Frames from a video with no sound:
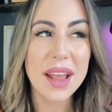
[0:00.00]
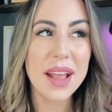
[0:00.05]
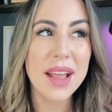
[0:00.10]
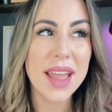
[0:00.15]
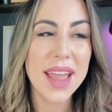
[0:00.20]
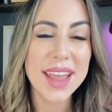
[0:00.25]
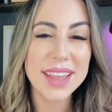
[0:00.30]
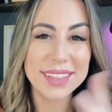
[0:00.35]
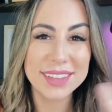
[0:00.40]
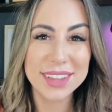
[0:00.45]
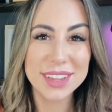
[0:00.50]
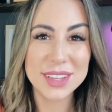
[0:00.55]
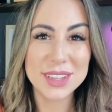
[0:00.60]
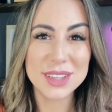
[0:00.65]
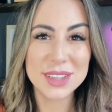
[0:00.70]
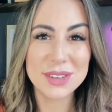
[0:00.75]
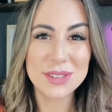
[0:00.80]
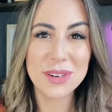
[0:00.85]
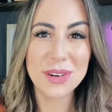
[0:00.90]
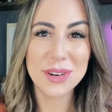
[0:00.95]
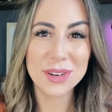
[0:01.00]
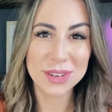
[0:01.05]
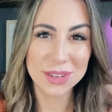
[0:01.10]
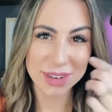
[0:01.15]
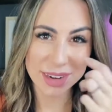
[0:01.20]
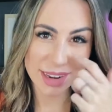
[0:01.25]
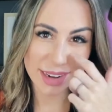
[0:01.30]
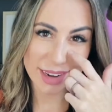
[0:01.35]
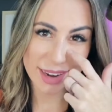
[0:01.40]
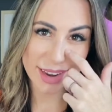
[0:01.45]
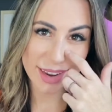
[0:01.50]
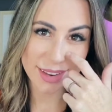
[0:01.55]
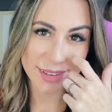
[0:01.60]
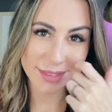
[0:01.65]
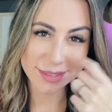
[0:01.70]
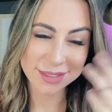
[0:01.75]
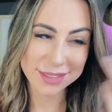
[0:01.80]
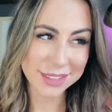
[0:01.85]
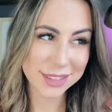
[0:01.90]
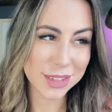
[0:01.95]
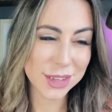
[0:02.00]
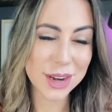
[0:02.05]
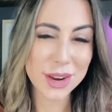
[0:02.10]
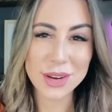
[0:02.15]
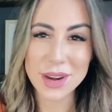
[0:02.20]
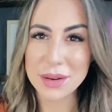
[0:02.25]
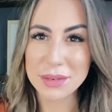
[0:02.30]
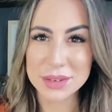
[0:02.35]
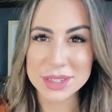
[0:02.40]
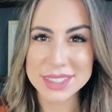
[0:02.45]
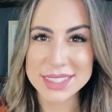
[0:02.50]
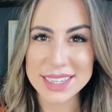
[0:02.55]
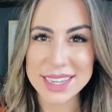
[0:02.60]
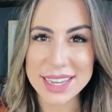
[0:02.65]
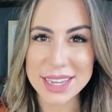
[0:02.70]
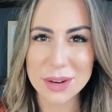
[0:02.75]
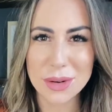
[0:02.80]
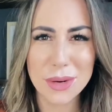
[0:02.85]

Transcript: and then you order it and you don't ever see it.